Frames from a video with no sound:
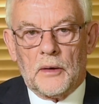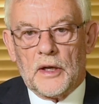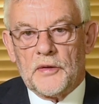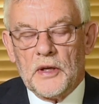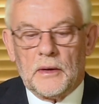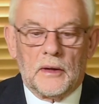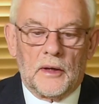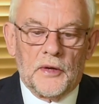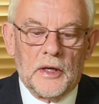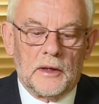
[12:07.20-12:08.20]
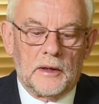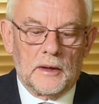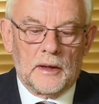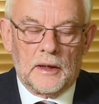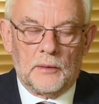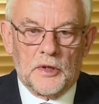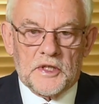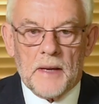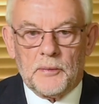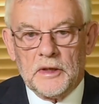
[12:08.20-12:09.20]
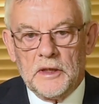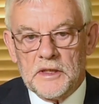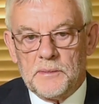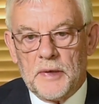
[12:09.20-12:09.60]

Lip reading: well, I think what's happening is